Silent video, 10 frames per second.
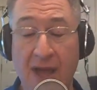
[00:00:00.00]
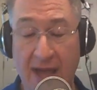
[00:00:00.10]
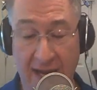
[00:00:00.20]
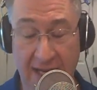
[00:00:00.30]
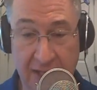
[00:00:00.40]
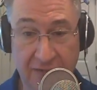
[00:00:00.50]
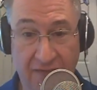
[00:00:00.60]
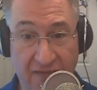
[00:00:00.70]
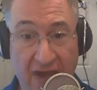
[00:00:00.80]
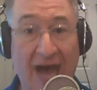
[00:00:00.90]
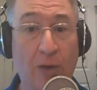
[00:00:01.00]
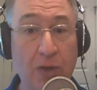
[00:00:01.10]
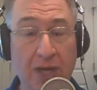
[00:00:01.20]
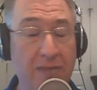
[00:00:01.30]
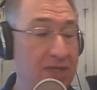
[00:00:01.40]
and he's
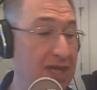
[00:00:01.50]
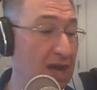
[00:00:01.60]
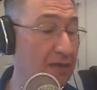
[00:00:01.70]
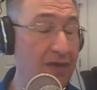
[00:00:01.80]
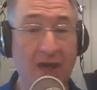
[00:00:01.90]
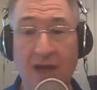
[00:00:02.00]
found himself.